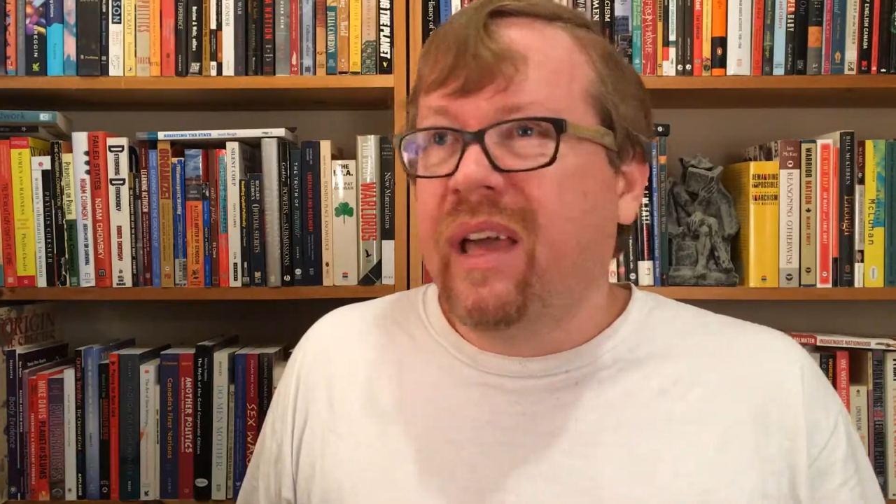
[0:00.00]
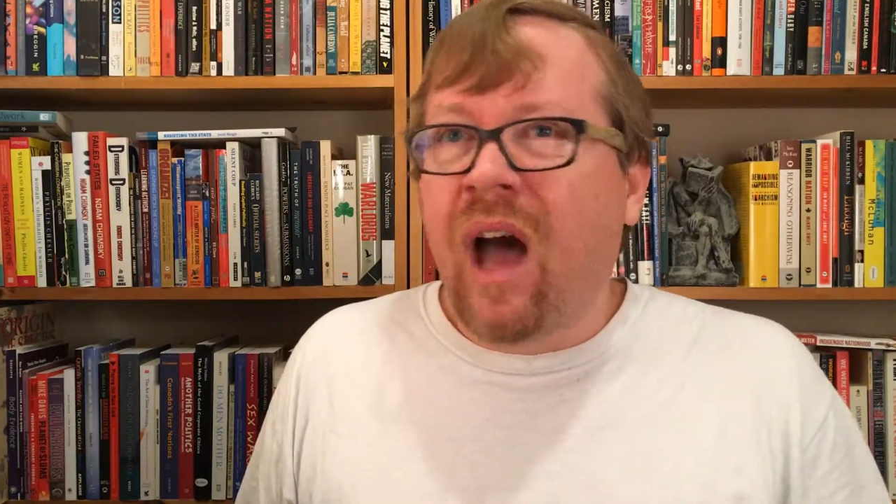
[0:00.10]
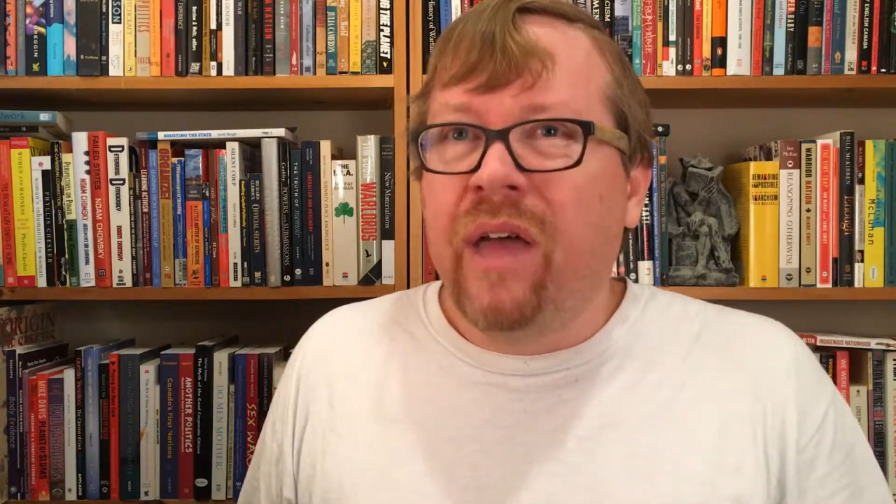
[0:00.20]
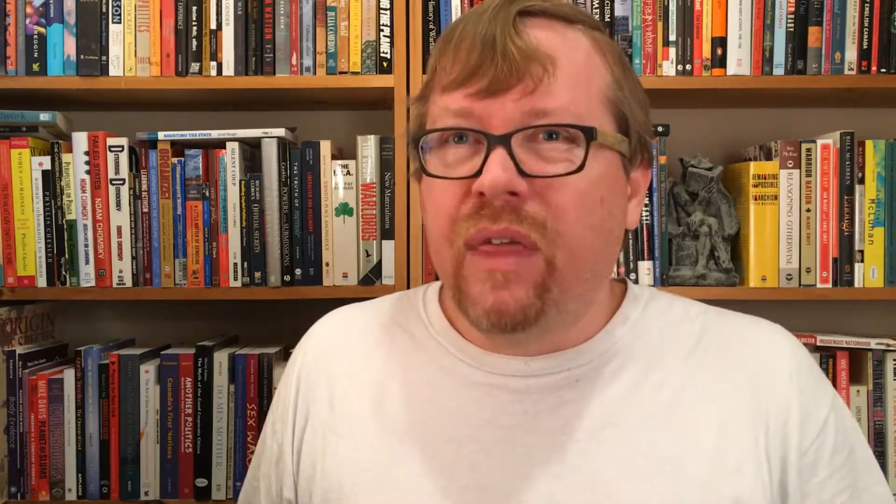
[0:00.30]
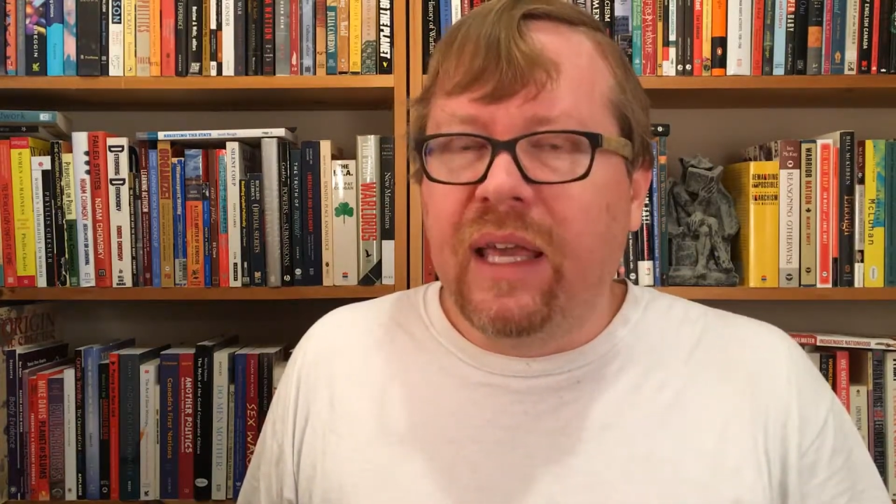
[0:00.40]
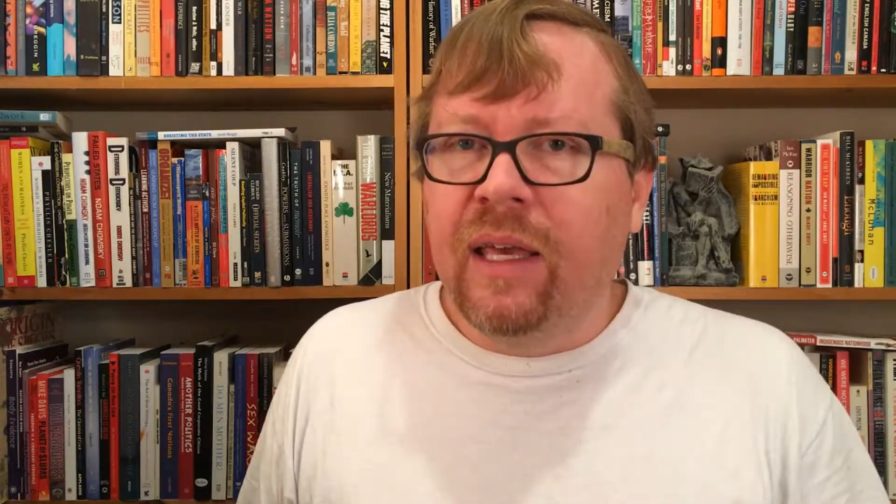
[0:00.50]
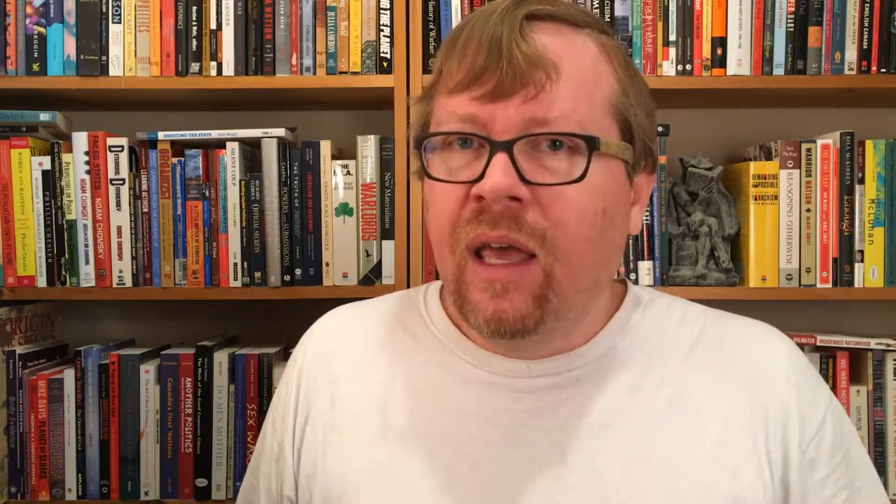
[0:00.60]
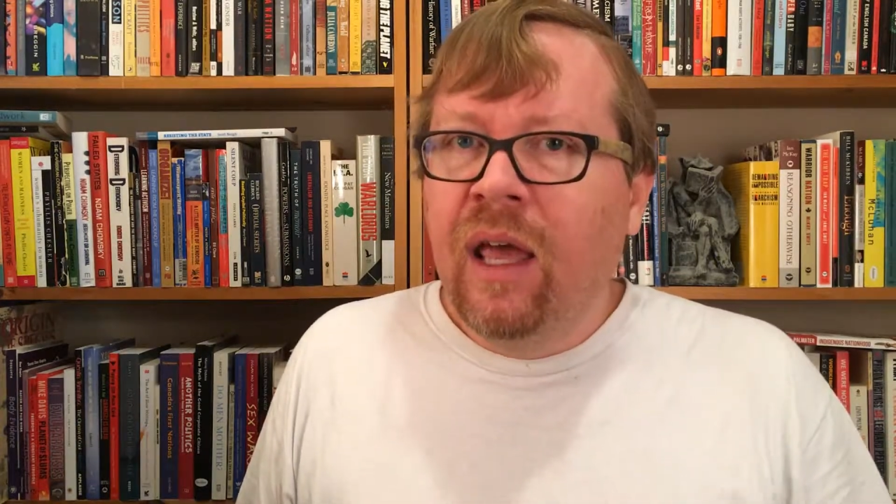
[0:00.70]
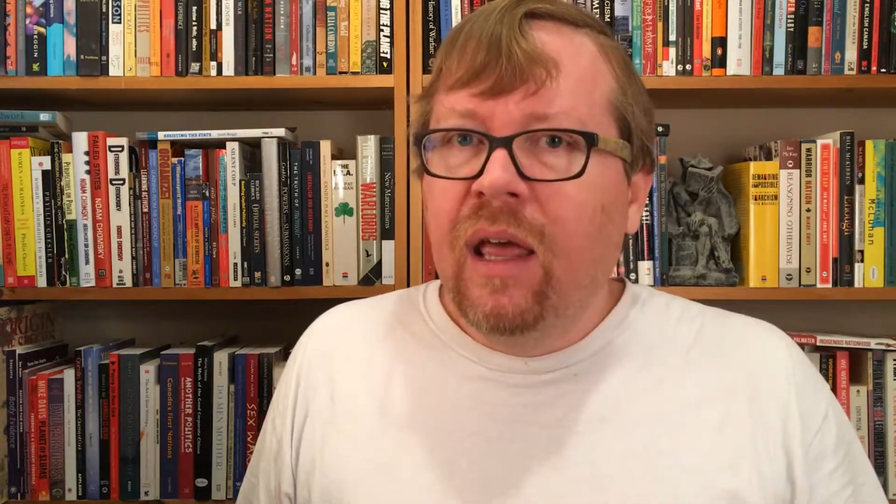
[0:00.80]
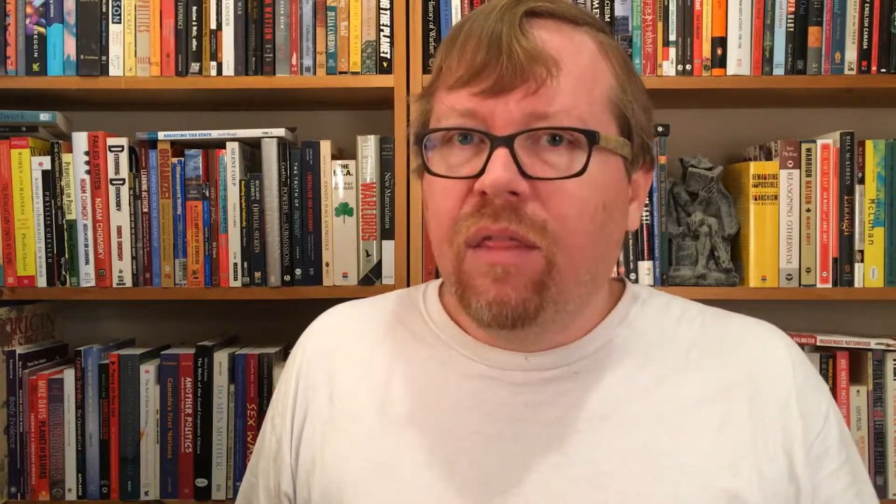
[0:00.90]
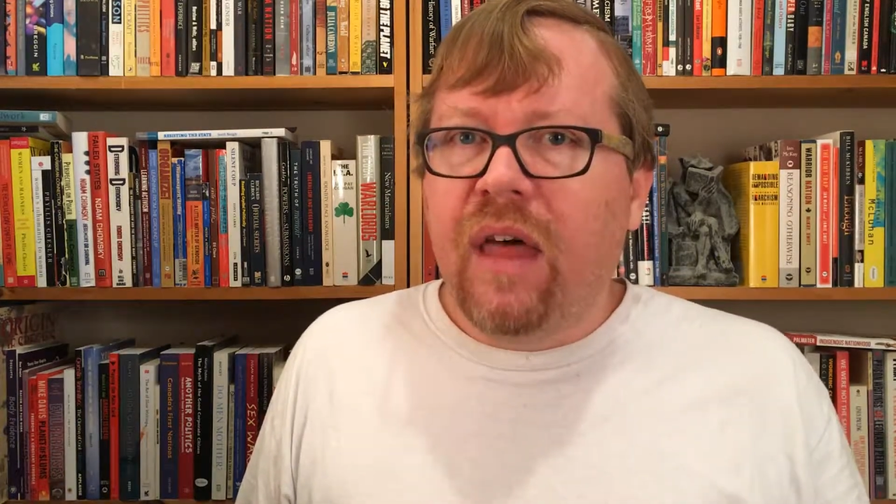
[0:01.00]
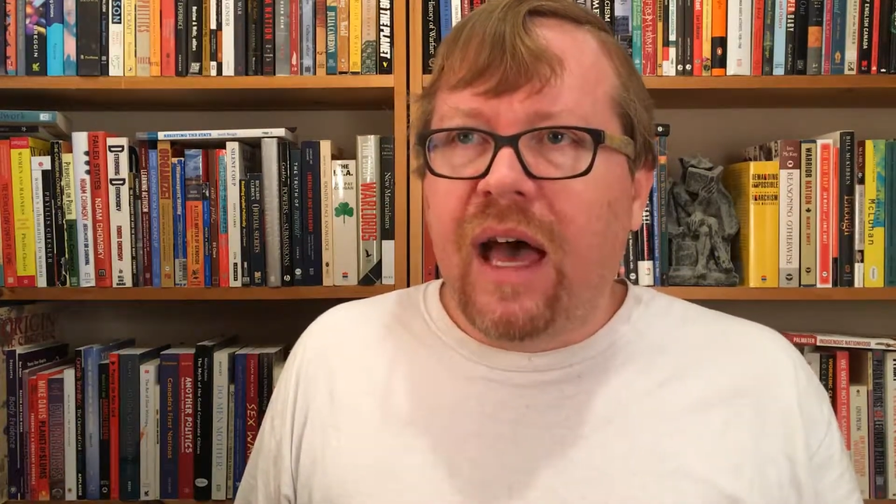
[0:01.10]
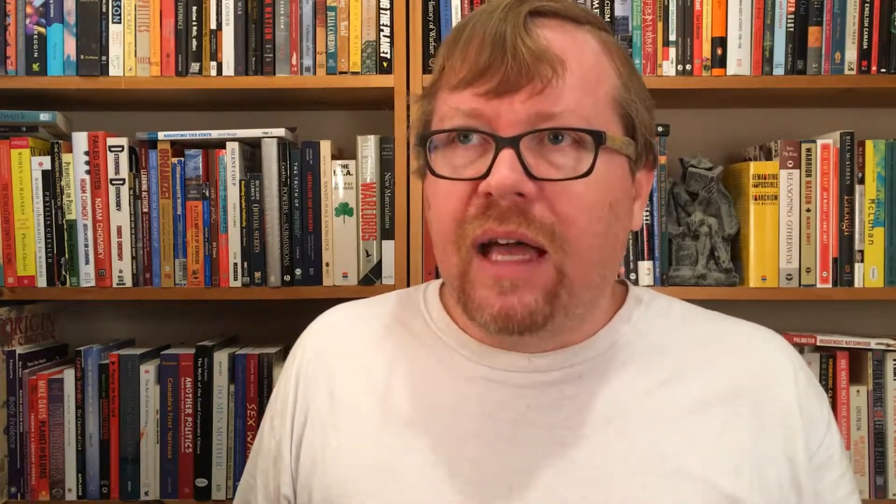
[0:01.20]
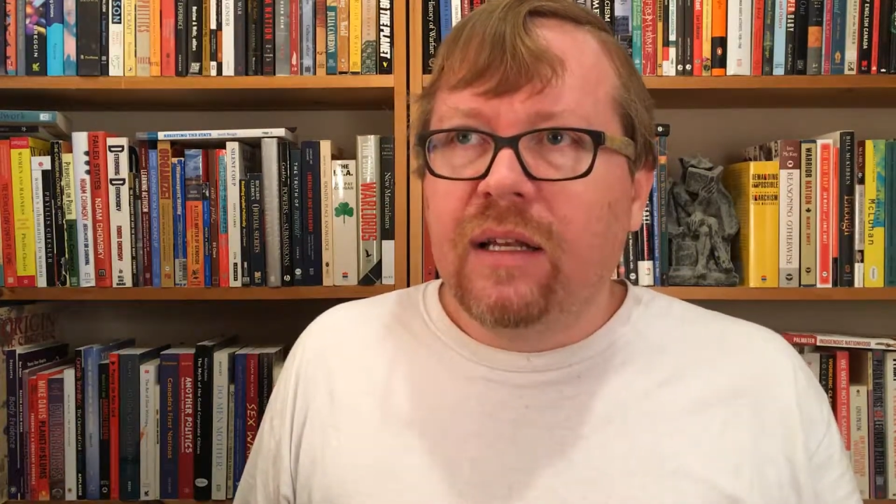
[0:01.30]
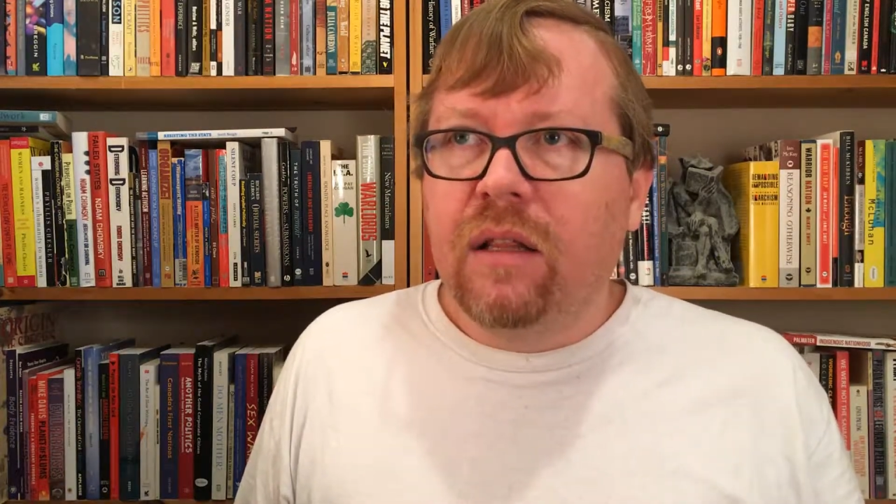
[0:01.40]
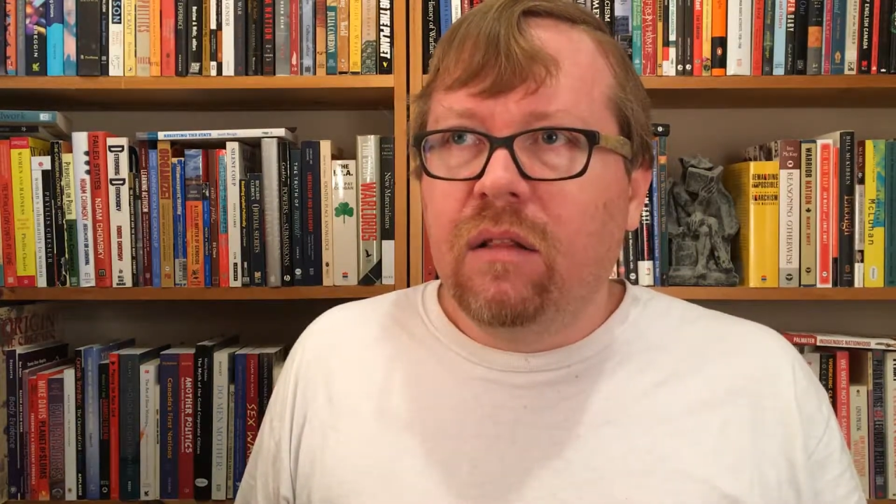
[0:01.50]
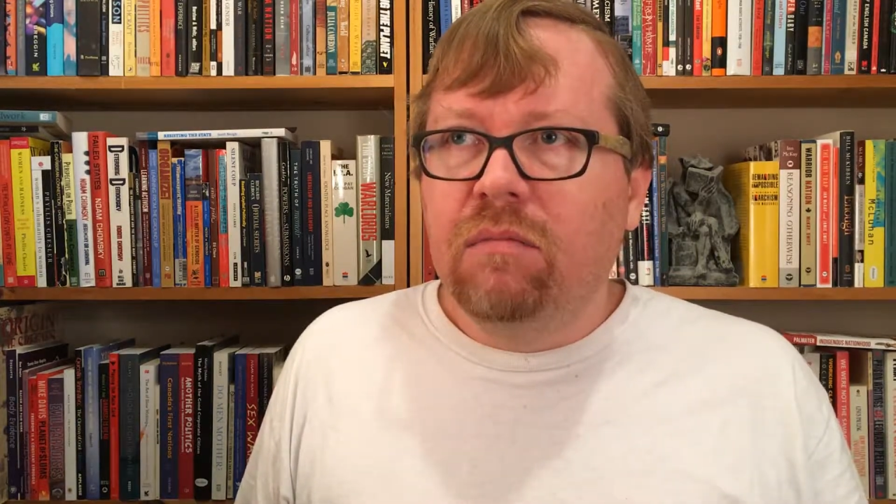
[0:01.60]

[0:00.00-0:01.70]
I think that